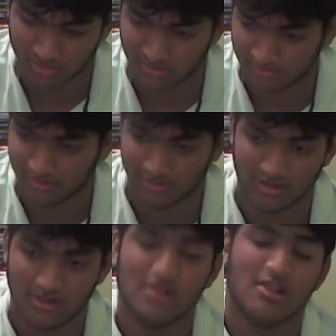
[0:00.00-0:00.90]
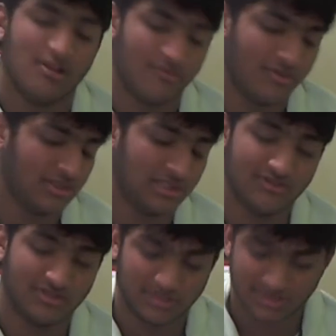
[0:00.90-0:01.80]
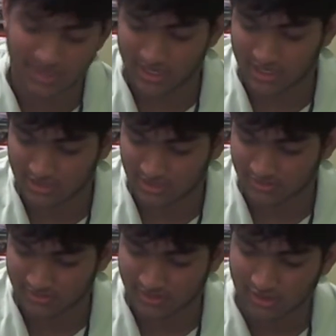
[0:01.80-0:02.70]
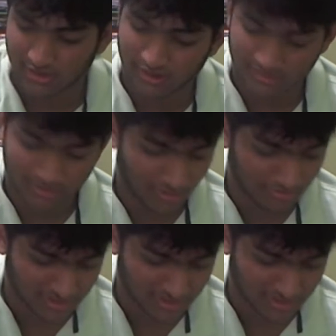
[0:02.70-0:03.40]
but we just leave the stage, and it's like I go up to